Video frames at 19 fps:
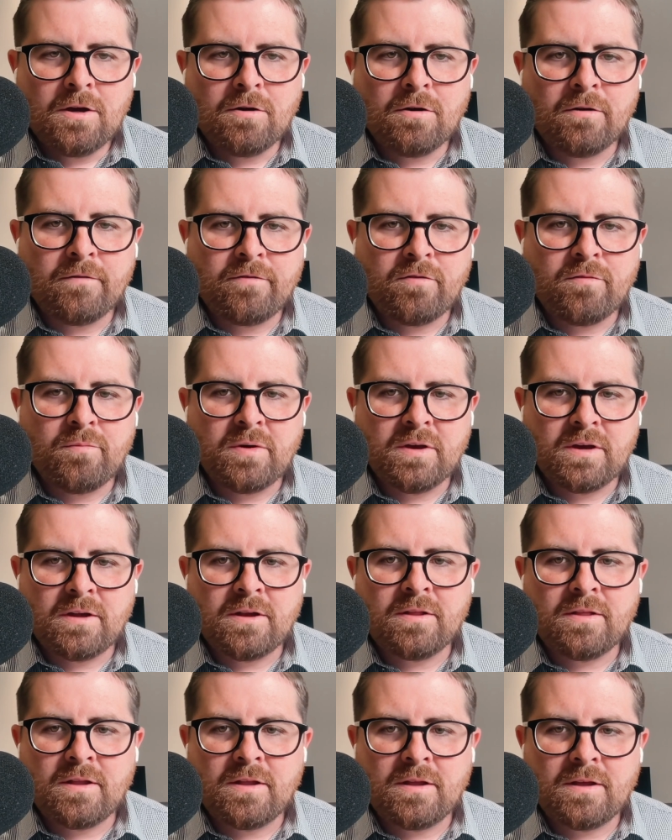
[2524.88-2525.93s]
or if you've been
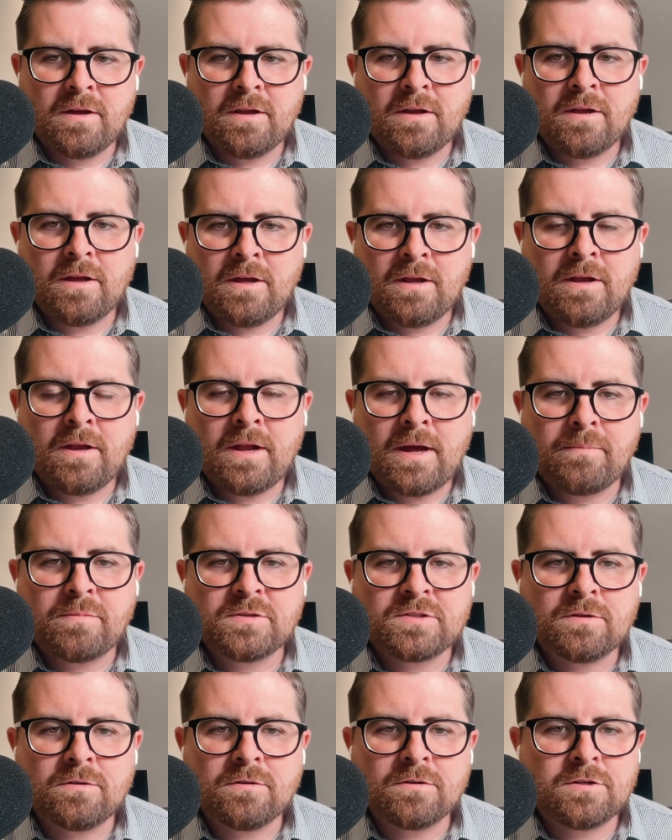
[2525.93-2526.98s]
in the in, in an
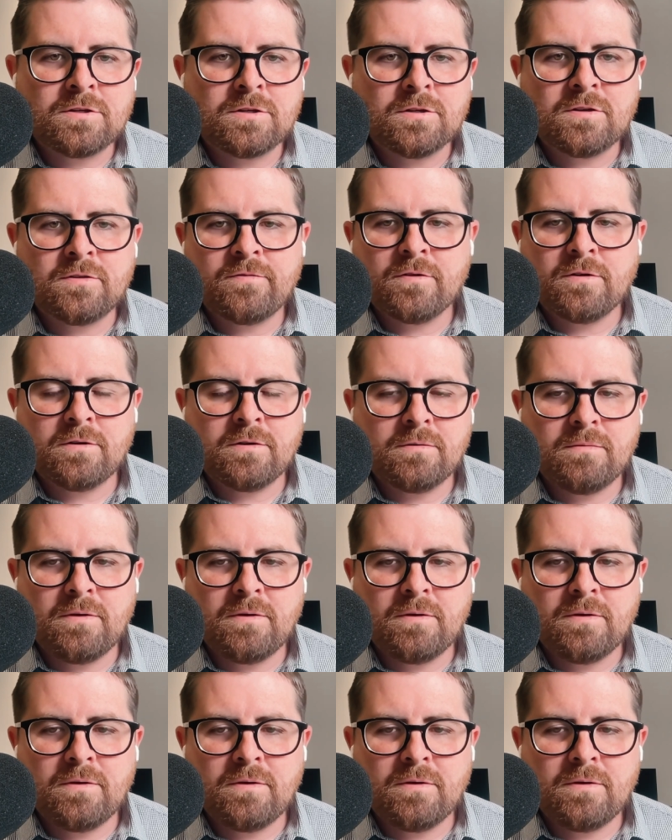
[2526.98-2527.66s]
Apostolic Church for